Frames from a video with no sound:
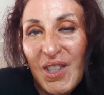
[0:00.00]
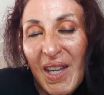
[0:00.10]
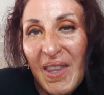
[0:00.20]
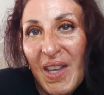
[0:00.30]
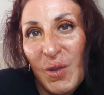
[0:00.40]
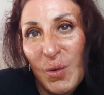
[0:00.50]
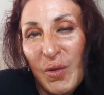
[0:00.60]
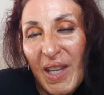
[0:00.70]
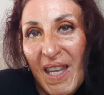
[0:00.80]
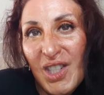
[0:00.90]
to hit that
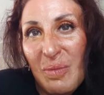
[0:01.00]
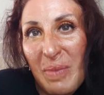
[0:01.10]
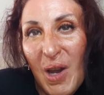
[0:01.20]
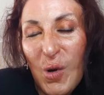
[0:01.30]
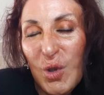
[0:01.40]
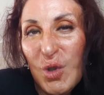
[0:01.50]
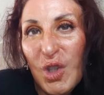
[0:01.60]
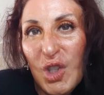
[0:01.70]
notification bell so